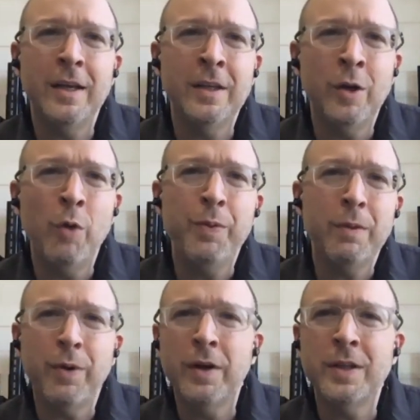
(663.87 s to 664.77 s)
in the
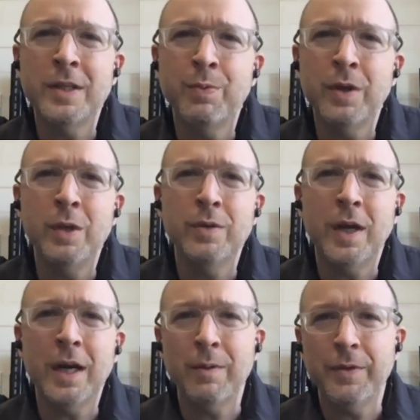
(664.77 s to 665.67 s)
opening part of this book, you
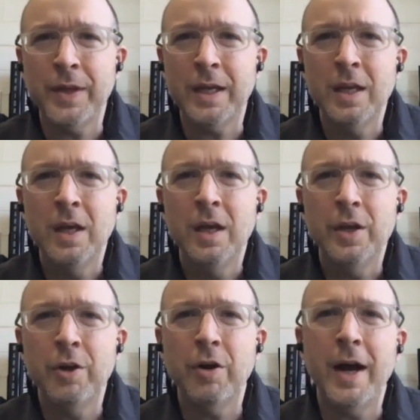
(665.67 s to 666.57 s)
talk about that
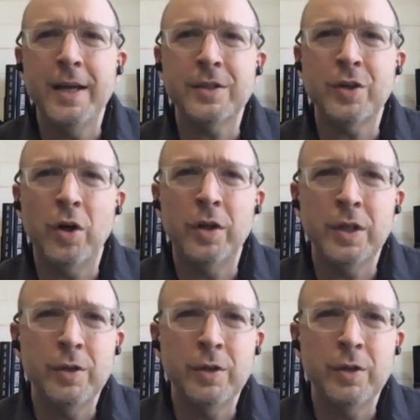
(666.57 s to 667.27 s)
your highest calling.